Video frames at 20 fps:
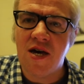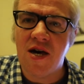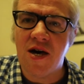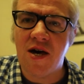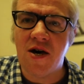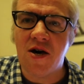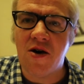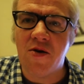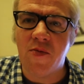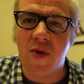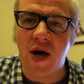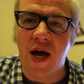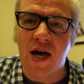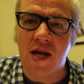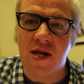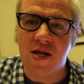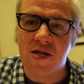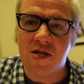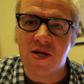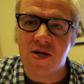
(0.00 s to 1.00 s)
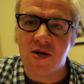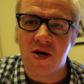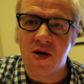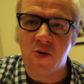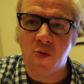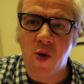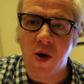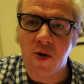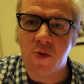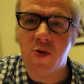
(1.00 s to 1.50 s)
Um, and uh,
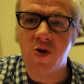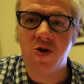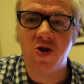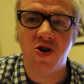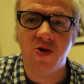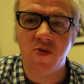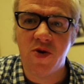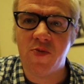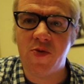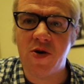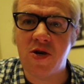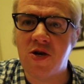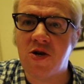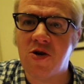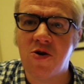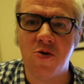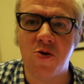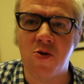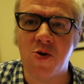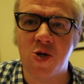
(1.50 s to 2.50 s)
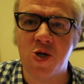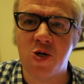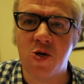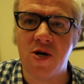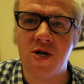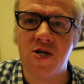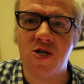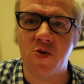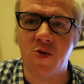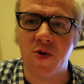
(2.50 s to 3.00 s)
one will come up in Google
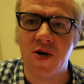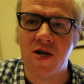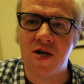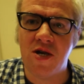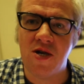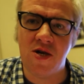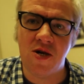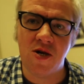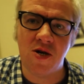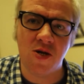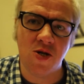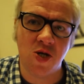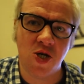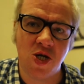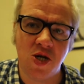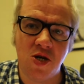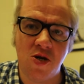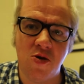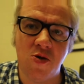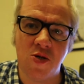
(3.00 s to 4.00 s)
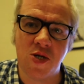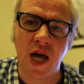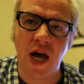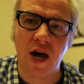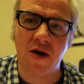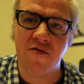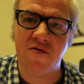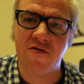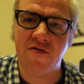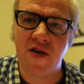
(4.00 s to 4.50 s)
straight away. You can choose
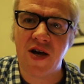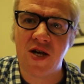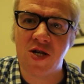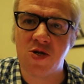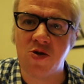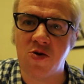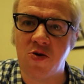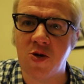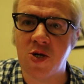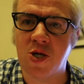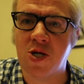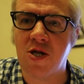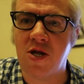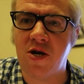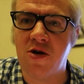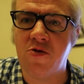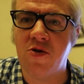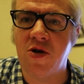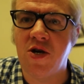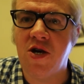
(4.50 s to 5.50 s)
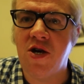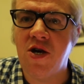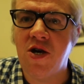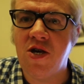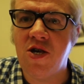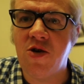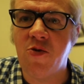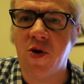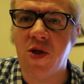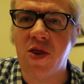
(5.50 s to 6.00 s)
how fast or slow
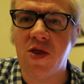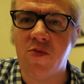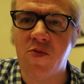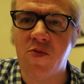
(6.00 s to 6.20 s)
you want